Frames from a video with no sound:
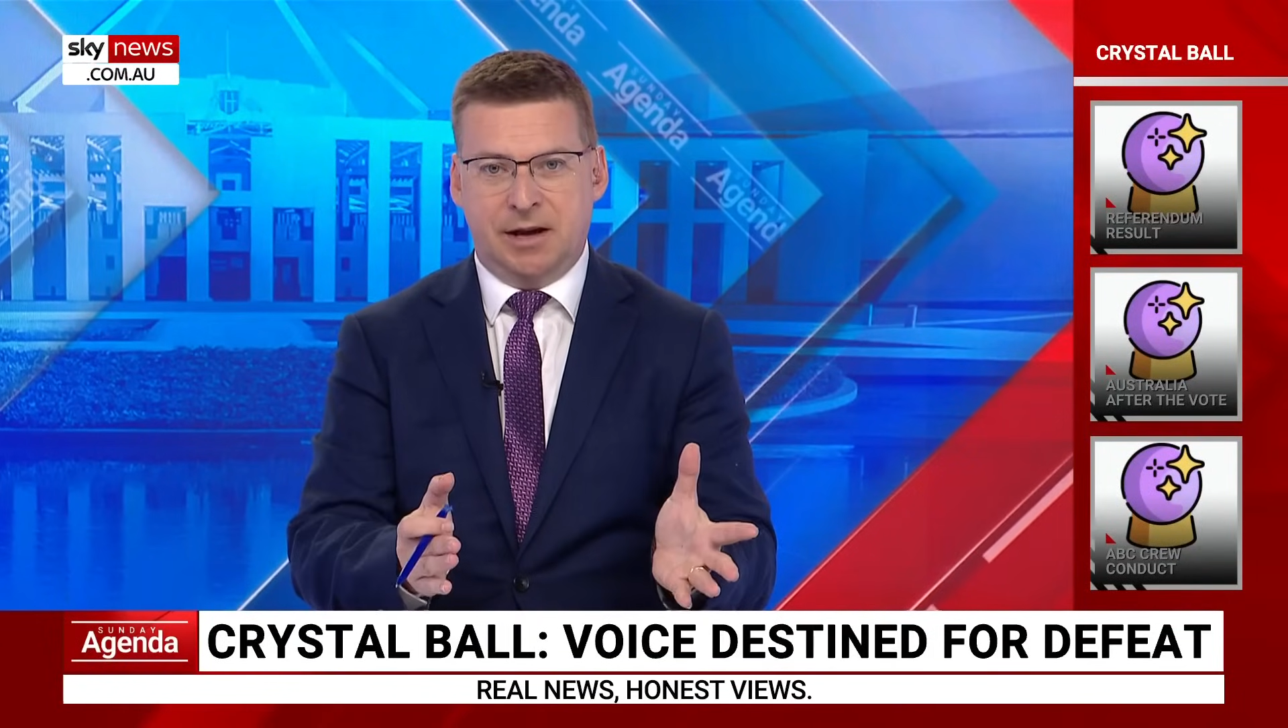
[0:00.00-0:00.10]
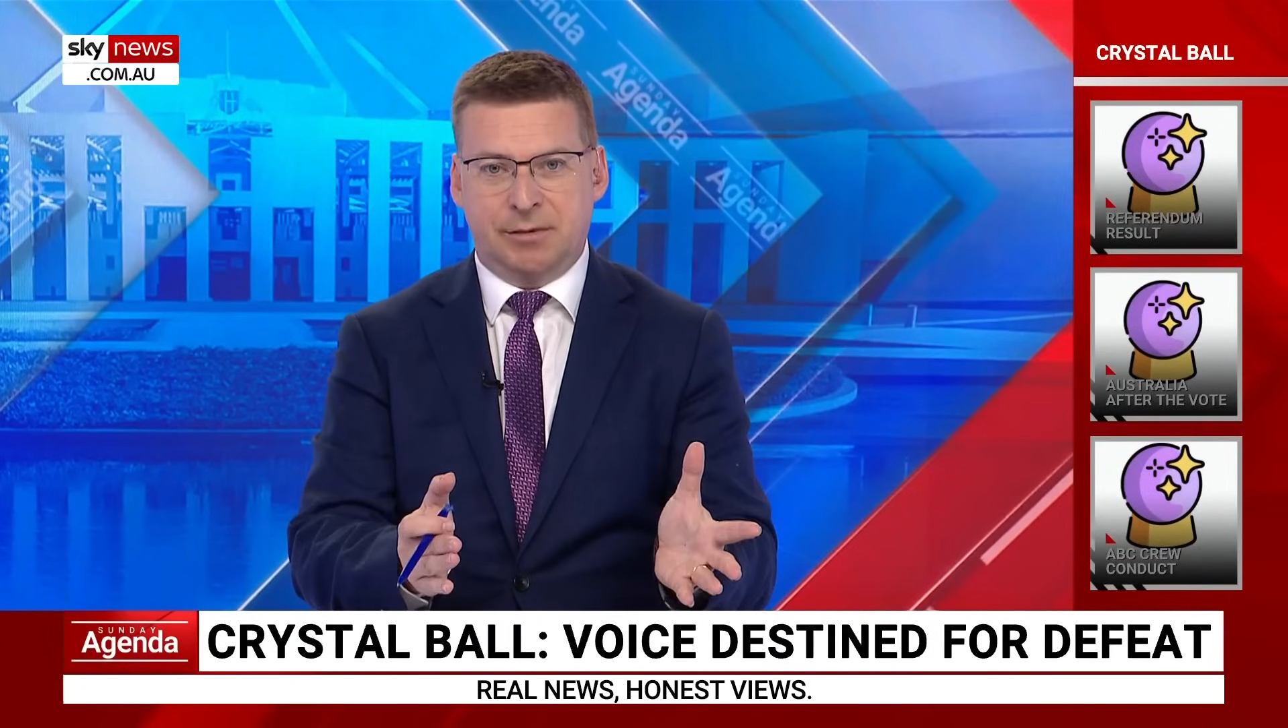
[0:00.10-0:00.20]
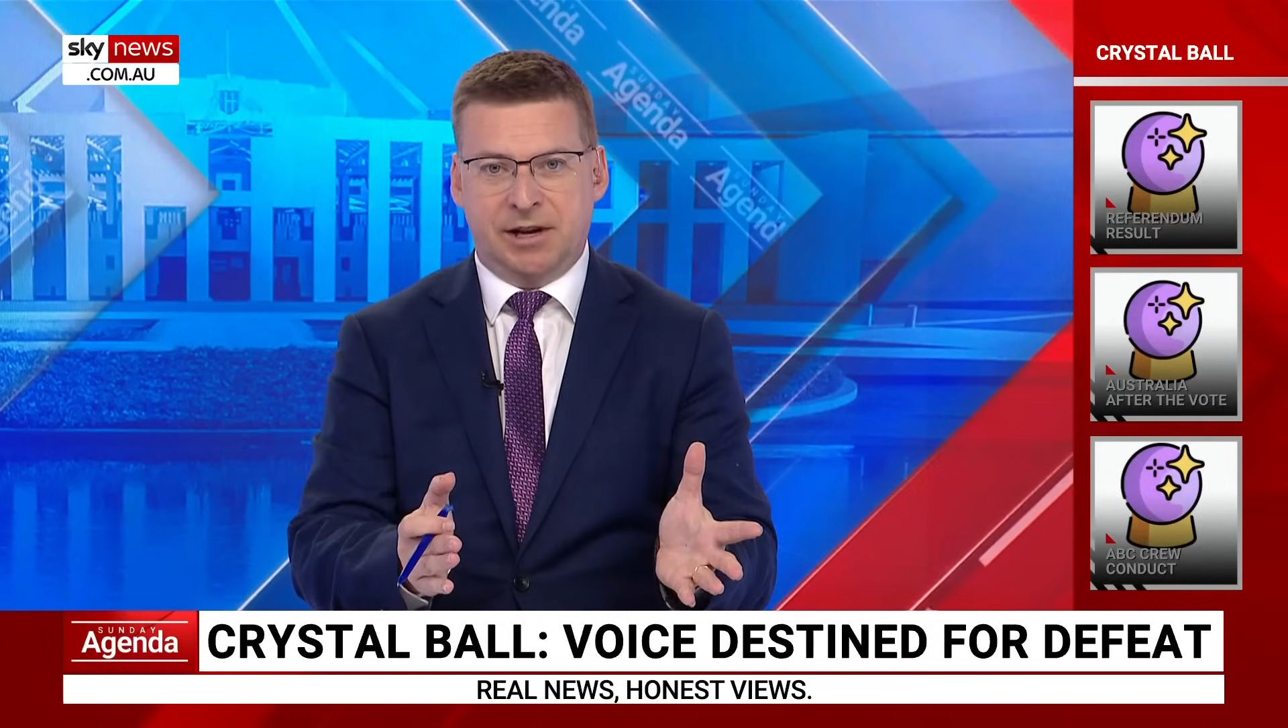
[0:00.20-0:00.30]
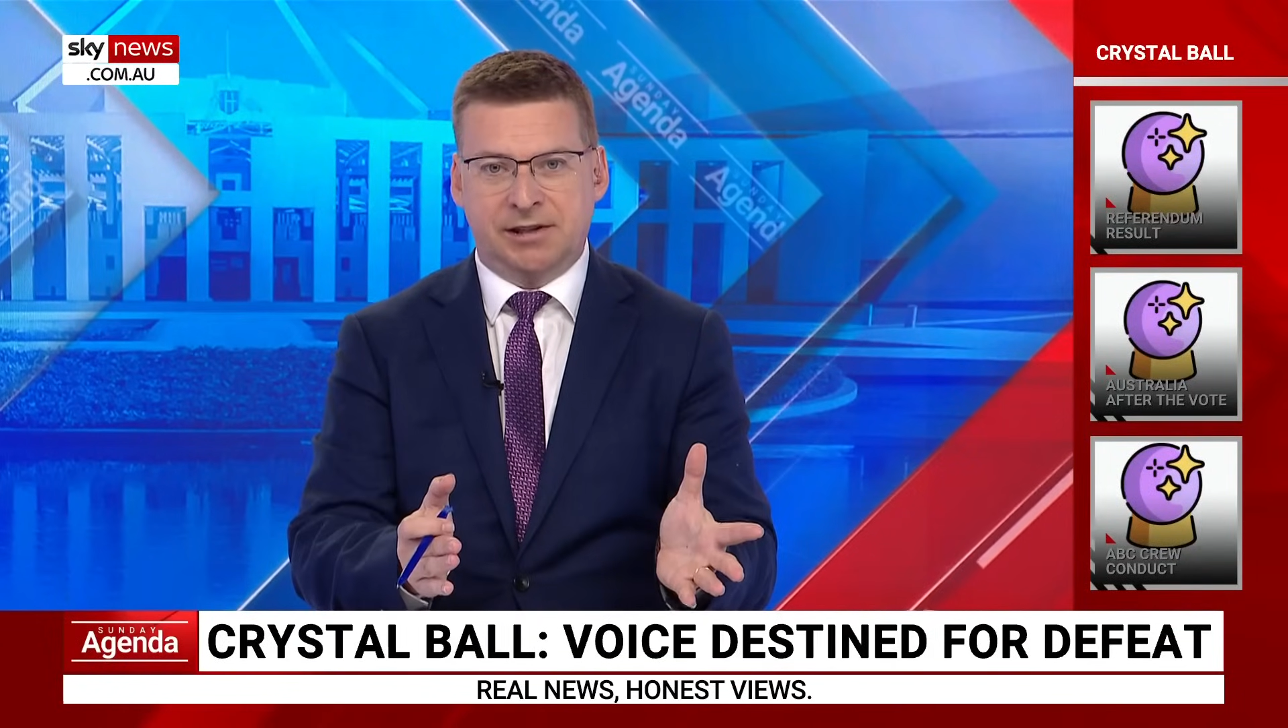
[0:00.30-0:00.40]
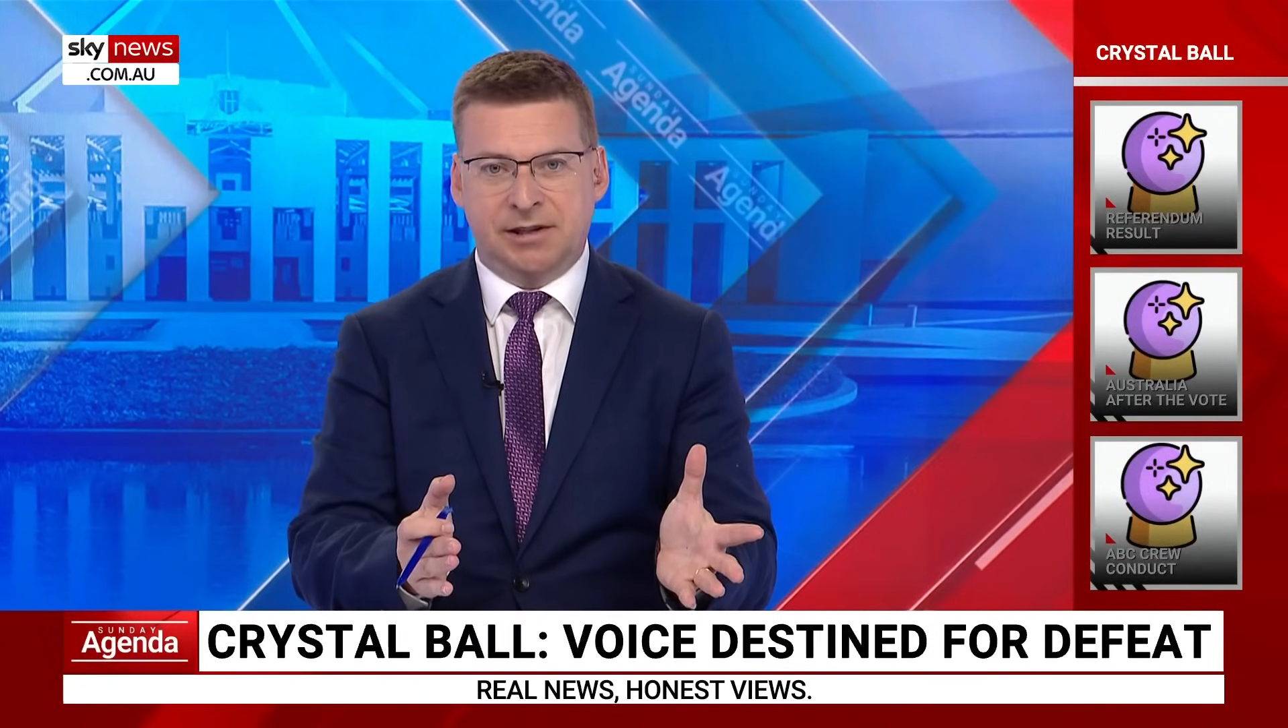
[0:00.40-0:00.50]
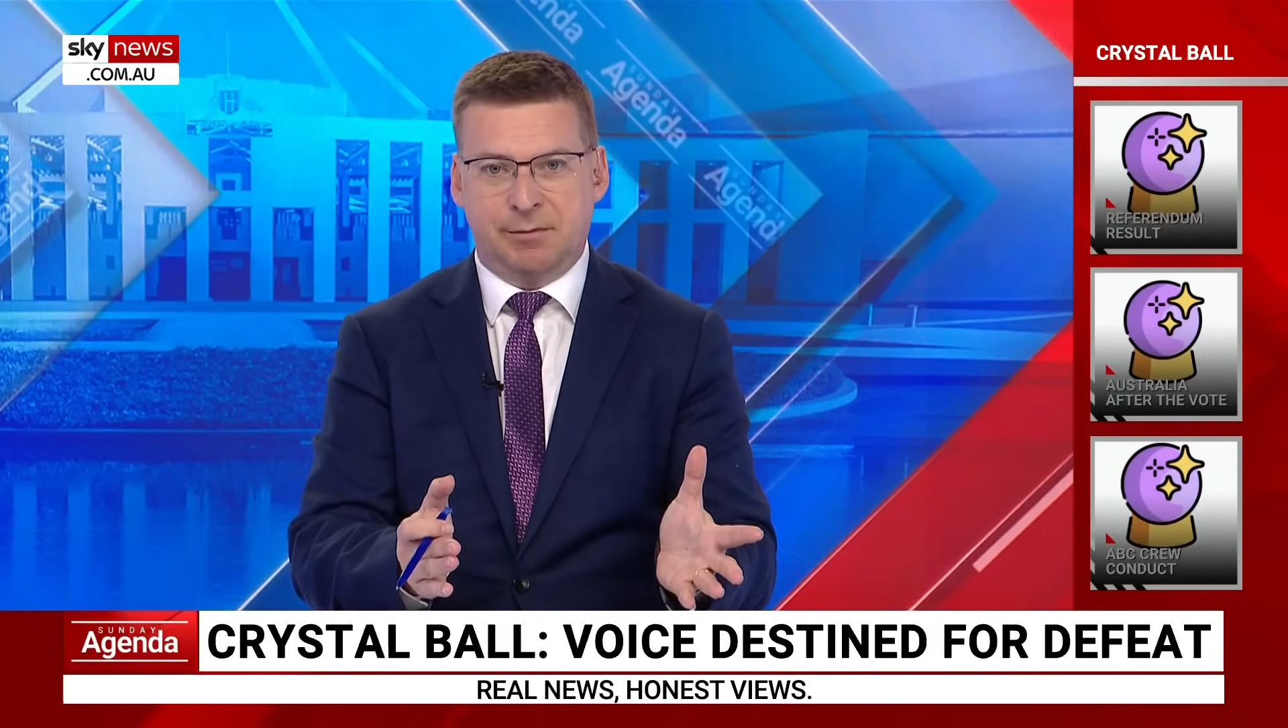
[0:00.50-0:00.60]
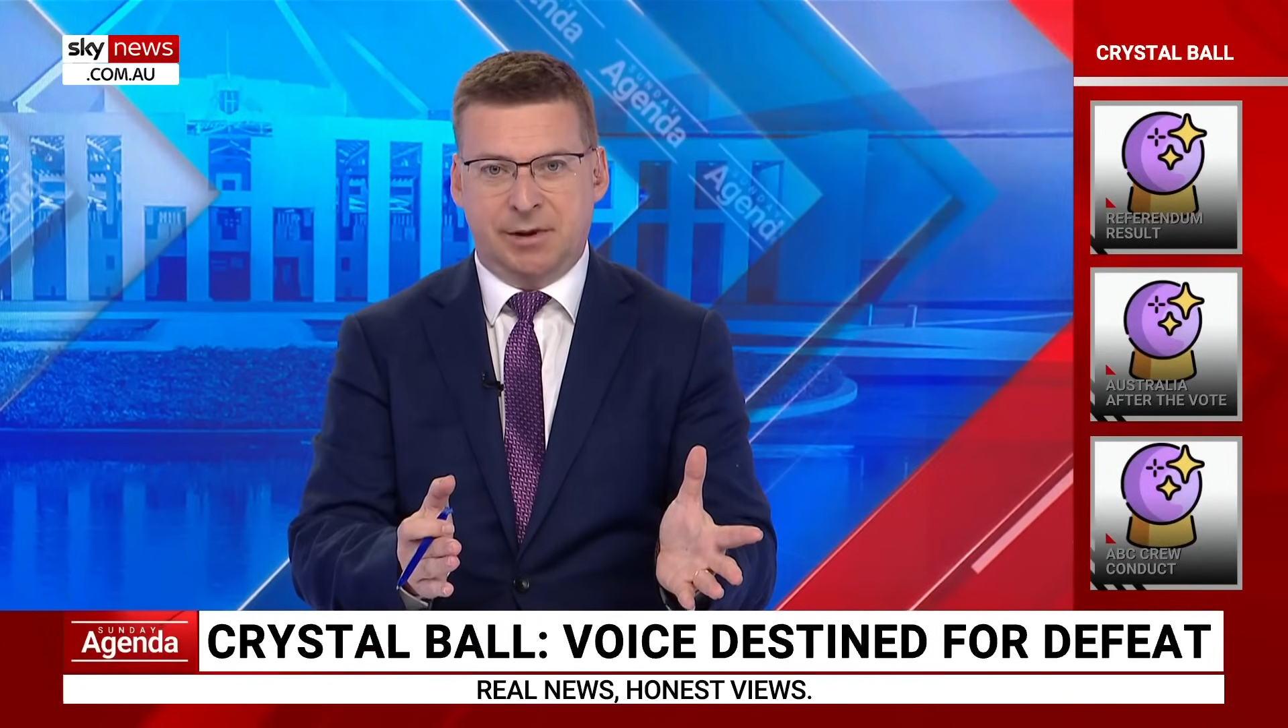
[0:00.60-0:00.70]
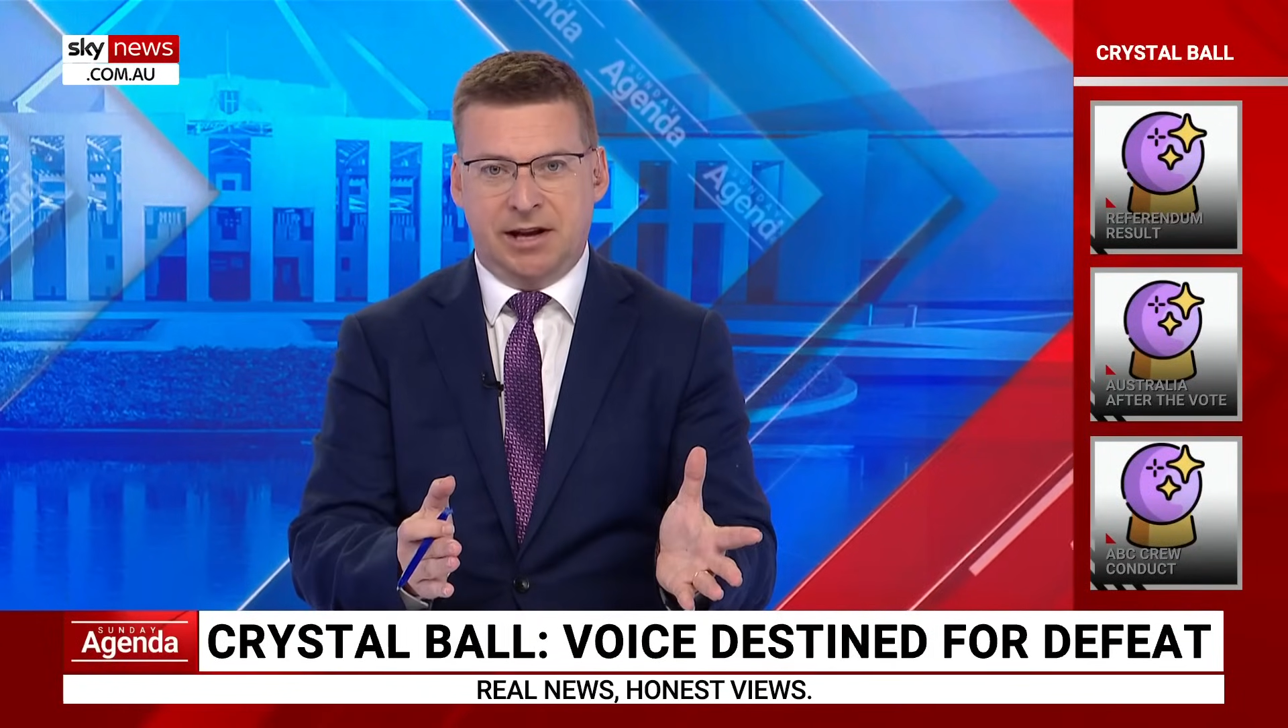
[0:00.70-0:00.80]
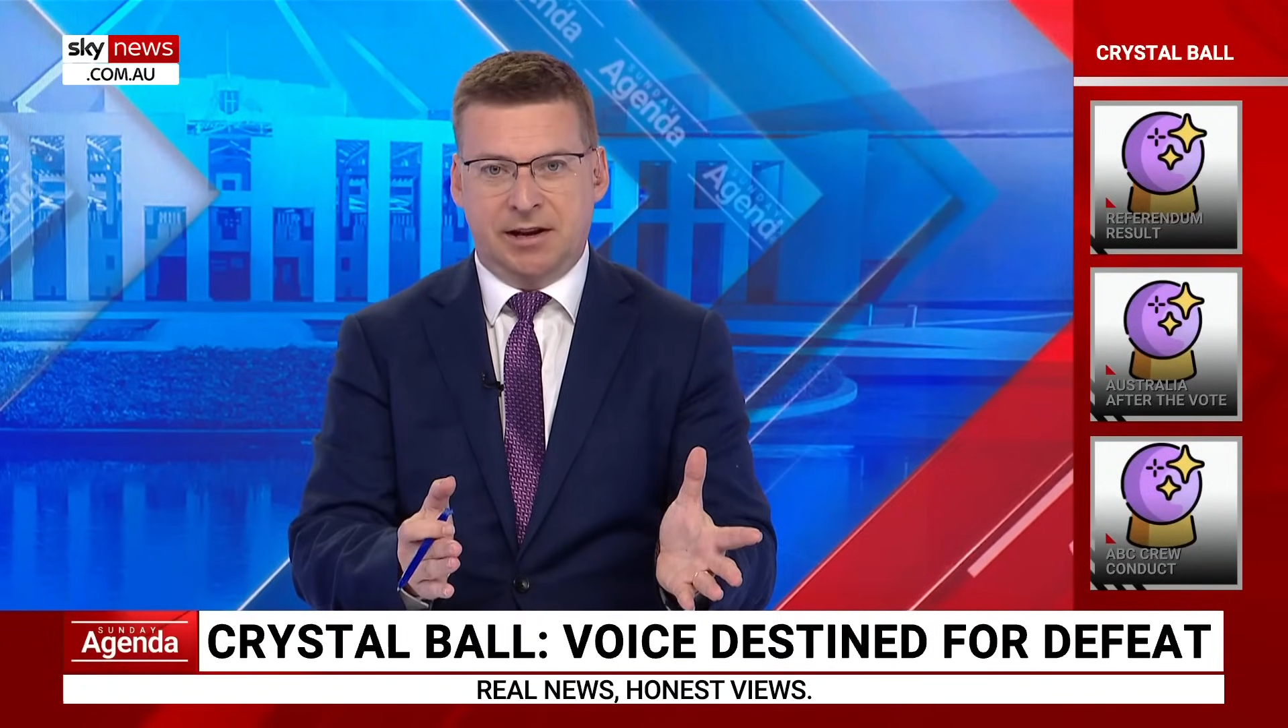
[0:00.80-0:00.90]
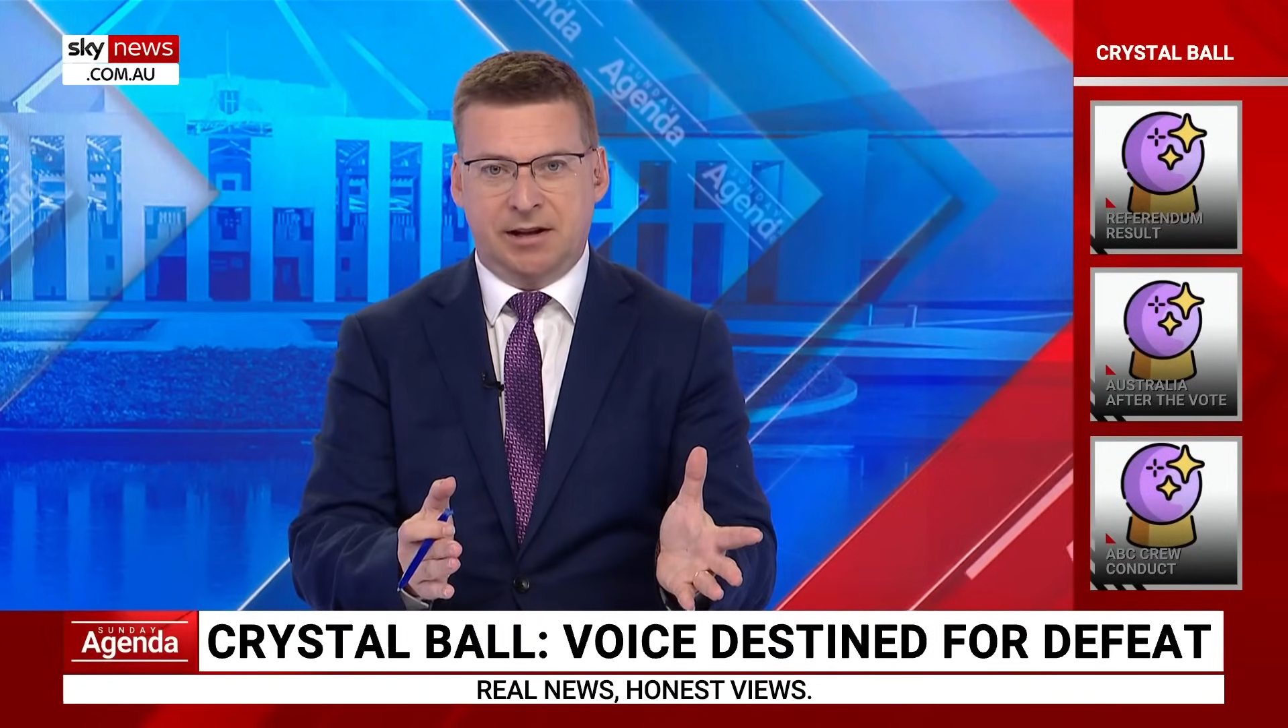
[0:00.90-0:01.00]
Albanese
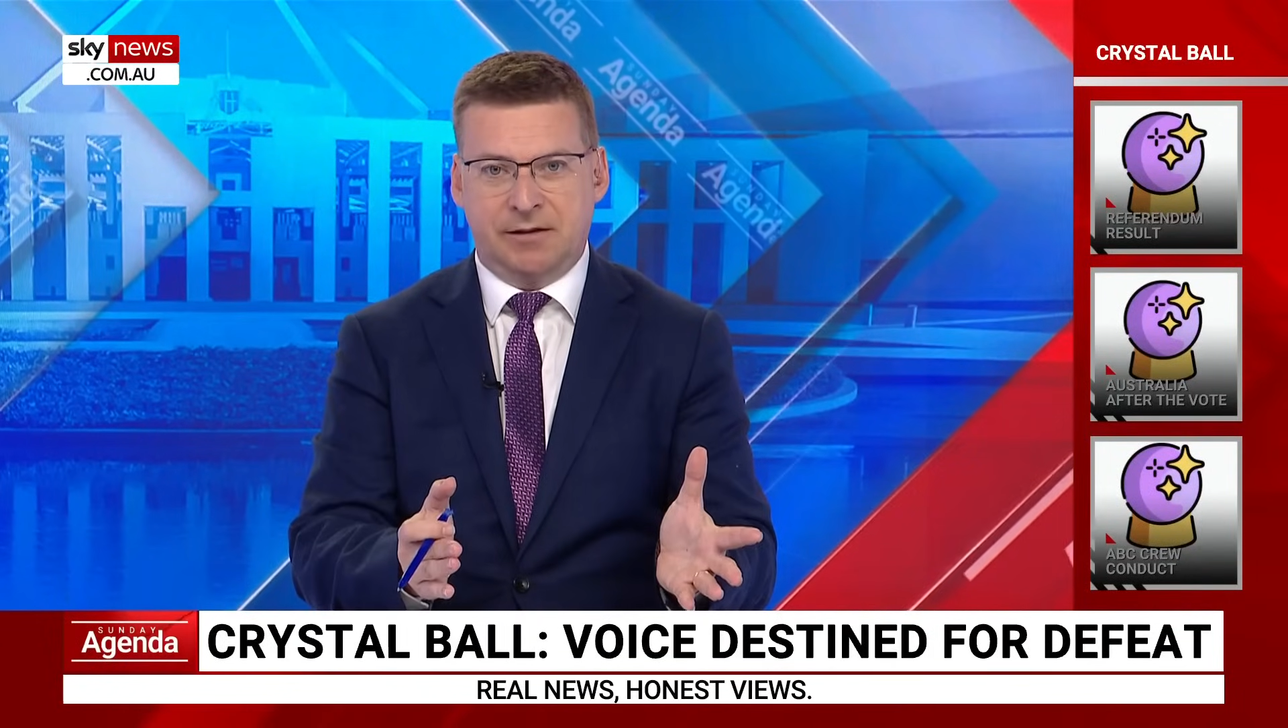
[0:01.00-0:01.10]
abandoning